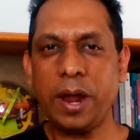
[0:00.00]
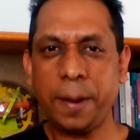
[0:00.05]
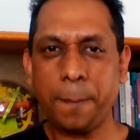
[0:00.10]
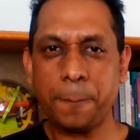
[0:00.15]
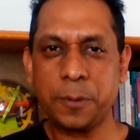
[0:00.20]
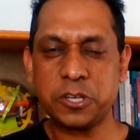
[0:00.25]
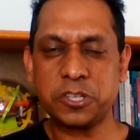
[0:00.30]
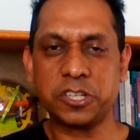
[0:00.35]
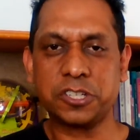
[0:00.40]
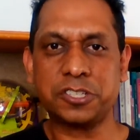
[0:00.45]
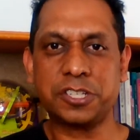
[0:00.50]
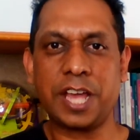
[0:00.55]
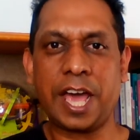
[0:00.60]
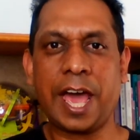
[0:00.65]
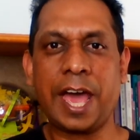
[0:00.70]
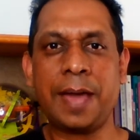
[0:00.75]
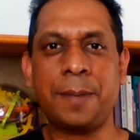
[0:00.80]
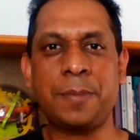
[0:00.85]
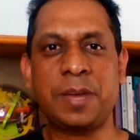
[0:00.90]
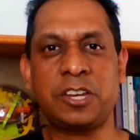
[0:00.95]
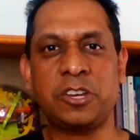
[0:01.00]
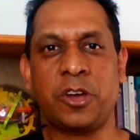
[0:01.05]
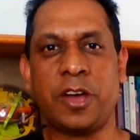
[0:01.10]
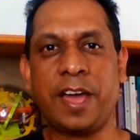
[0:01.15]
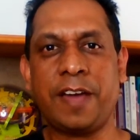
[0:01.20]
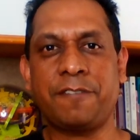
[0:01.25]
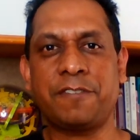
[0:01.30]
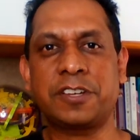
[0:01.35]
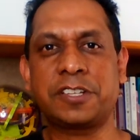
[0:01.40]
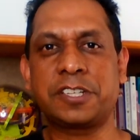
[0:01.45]
to put your time and your
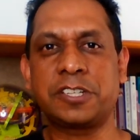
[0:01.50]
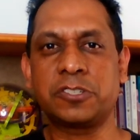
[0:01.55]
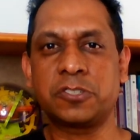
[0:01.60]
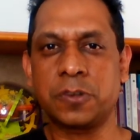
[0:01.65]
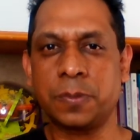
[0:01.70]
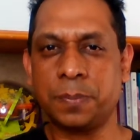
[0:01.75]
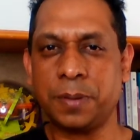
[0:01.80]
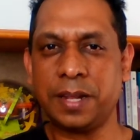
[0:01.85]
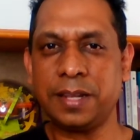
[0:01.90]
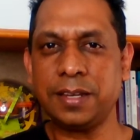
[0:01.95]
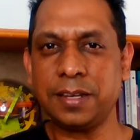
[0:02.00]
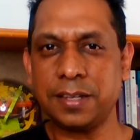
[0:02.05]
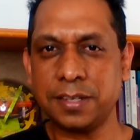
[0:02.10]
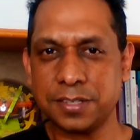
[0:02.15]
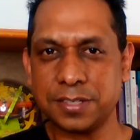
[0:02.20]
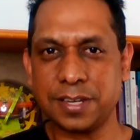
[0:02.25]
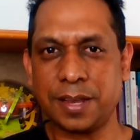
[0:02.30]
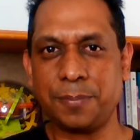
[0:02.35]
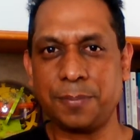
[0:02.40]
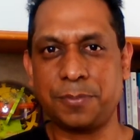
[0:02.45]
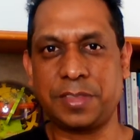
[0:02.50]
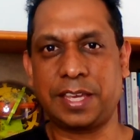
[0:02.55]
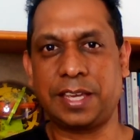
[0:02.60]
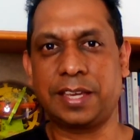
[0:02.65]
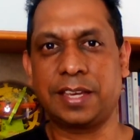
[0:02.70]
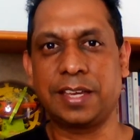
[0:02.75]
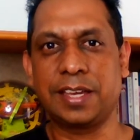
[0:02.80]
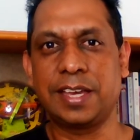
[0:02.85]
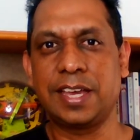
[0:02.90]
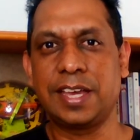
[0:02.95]
effort into building
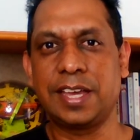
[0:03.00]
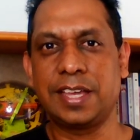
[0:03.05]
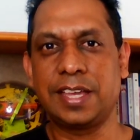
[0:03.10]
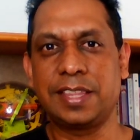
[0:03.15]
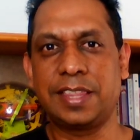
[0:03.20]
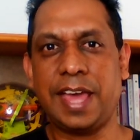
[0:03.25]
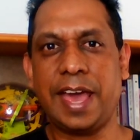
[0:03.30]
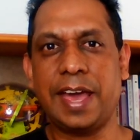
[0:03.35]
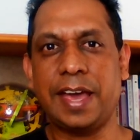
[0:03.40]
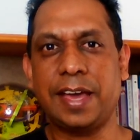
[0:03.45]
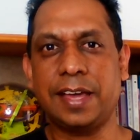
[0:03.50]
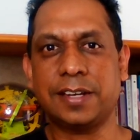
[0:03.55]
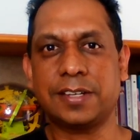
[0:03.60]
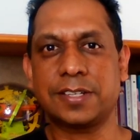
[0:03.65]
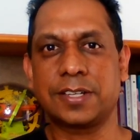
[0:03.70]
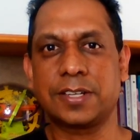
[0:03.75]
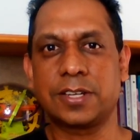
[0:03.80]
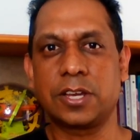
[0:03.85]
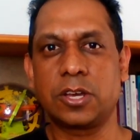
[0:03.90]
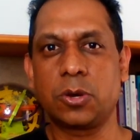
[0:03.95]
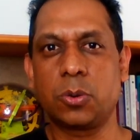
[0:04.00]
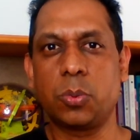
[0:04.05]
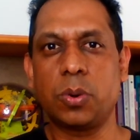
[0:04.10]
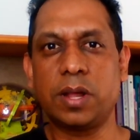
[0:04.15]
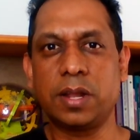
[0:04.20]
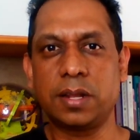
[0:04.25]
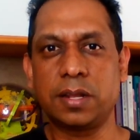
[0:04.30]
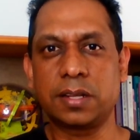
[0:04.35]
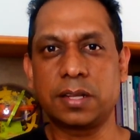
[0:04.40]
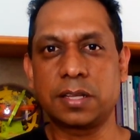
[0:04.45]
something that
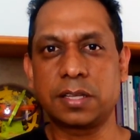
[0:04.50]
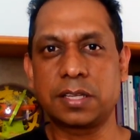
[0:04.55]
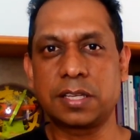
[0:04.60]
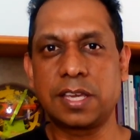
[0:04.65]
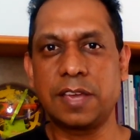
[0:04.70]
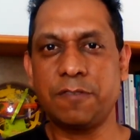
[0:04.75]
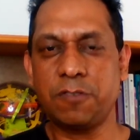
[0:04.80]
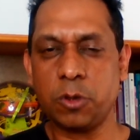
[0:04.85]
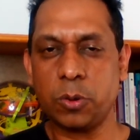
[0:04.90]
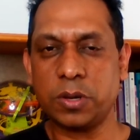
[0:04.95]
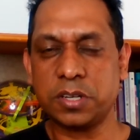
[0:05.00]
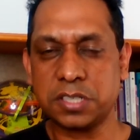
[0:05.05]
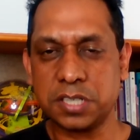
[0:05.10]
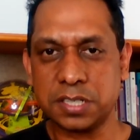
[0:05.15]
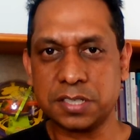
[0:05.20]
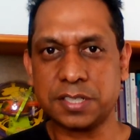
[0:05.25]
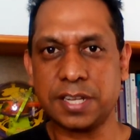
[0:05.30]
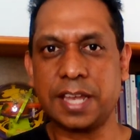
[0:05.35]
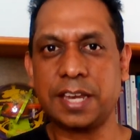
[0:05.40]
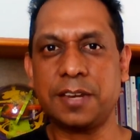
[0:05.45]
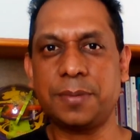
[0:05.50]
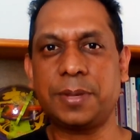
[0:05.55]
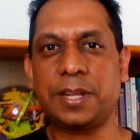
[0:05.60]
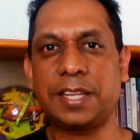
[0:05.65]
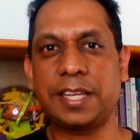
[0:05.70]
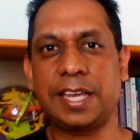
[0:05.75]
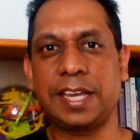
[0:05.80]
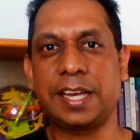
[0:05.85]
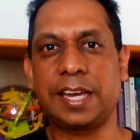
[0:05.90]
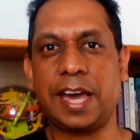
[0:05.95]
will give you a sustainable
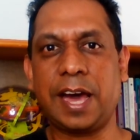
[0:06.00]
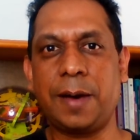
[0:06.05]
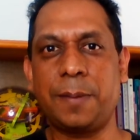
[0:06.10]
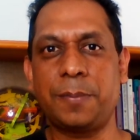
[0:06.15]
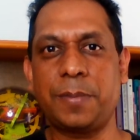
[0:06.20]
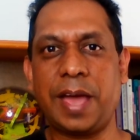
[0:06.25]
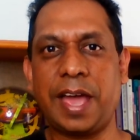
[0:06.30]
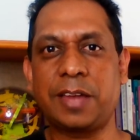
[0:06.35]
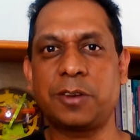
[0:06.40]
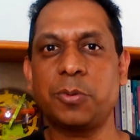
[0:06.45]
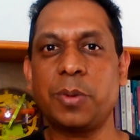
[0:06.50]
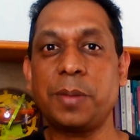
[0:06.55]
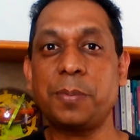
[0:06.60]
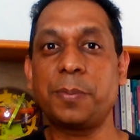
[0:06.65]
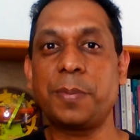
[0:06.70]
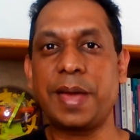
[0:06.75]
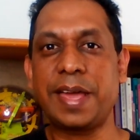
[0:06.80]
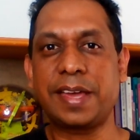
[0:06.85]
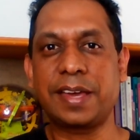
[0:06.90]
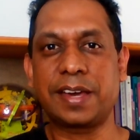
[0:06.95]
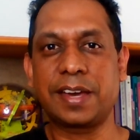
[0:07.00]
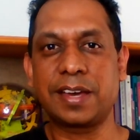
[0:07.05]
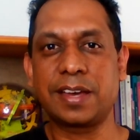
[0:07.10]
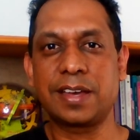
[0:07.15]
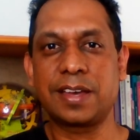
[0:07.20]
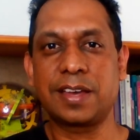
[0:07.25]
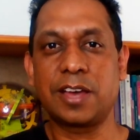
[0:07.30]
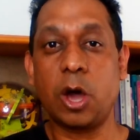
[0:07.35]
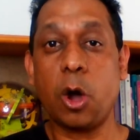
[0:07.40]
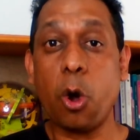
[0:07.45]
income and will
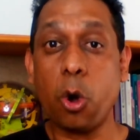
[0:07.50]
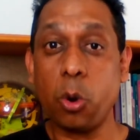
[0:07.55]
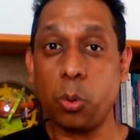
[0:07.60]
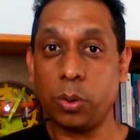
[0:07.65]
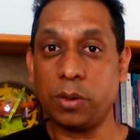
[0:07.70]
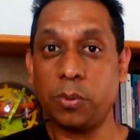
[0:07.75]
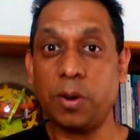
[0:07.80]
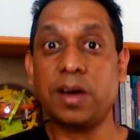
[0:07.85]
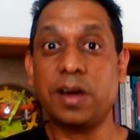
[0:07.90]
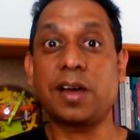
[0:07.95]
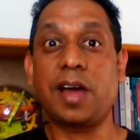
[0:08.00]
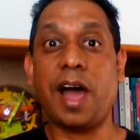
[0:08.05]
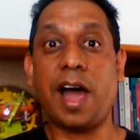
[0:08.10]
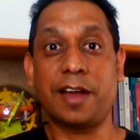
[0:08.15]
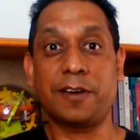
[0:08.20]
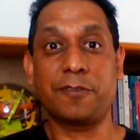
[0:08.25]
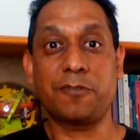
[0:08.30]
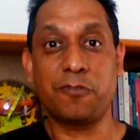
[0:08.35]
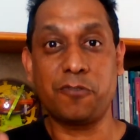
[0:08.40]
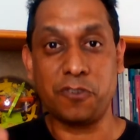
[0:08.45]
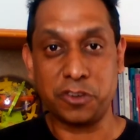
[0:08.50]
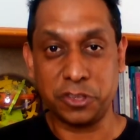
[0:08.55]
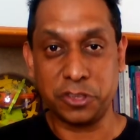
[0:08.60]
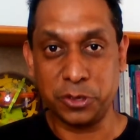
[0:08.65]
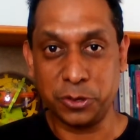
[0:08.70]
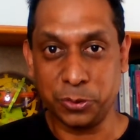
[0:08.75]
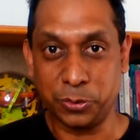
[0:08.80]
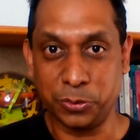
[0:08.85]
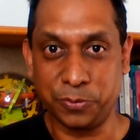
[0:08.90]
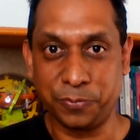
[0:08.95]
work hard for
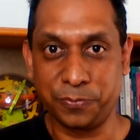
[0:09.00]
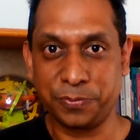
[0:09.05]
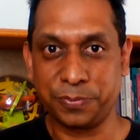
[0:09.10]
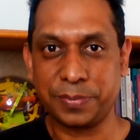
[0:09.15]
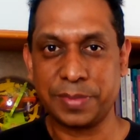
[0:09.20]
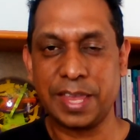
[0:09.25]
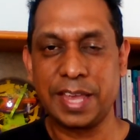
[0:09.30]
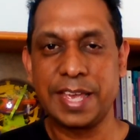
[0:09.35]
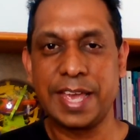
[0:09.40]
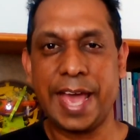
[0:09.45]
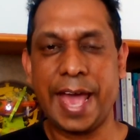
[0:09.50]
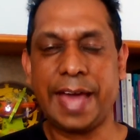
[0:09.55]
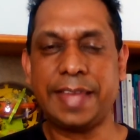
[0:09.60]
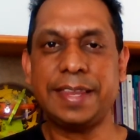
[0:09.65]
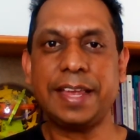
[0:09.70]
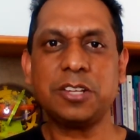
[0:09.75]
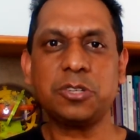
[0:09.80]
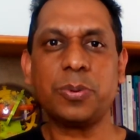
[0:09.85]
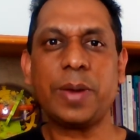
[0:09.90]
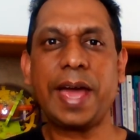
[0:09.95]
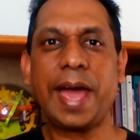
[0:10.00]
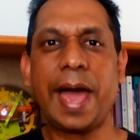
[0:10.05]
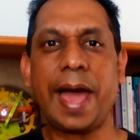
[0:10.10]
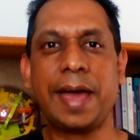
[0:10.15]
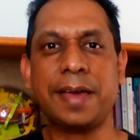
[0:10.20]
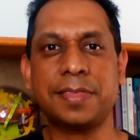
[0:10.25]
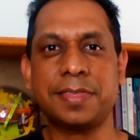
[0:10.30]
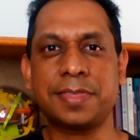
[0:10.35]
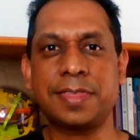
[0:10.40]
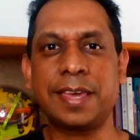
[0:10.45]
you. And that's why I
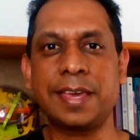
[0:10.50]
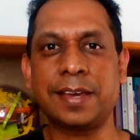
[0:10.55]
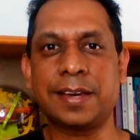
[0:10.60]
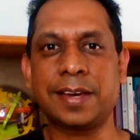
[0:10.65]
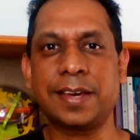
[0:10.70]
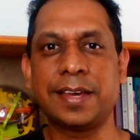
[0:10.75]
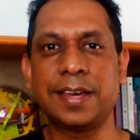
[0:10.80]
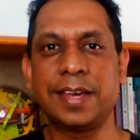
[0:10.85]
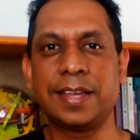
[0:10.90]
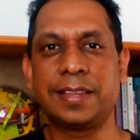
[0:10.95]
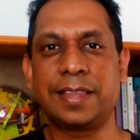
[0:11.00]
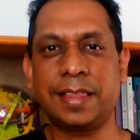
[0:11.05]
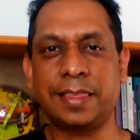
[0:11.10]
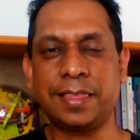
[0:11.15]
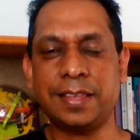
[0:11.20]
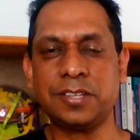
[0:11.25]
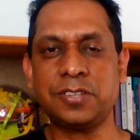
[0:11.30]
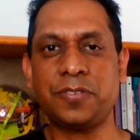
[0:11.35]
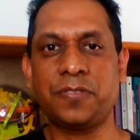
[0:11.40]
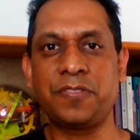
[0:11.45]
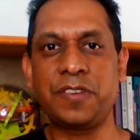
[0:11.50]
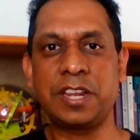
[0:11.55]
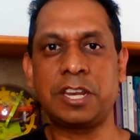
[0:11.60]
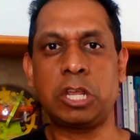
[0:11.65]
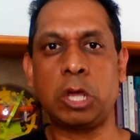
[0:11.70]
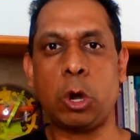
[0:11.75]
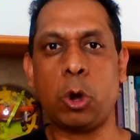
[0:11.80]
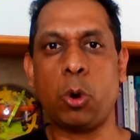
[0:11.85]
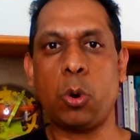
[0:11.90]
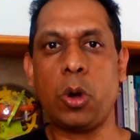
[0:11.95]
think that this
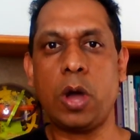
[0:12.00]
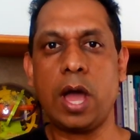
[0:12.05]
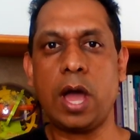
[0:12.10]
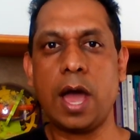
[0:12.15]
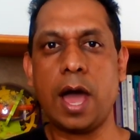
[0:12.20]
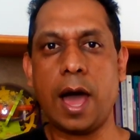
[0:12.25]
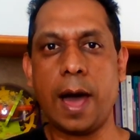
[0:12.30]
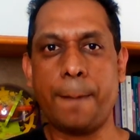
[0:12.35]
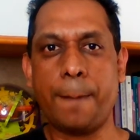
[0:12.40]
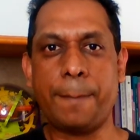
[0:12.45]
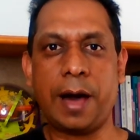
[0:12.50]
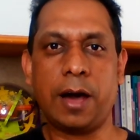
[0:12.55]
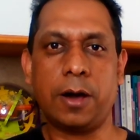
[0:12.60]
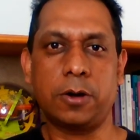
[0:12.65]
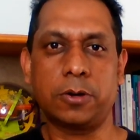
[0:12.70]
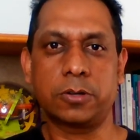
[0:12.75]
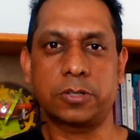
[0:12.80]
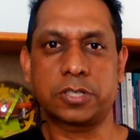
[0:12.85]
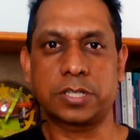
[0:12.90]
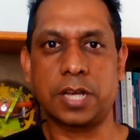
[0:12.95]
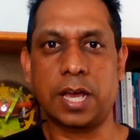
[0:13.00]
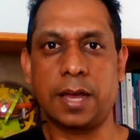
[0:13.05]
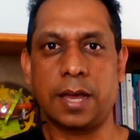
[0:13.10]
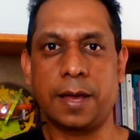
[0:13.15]
video about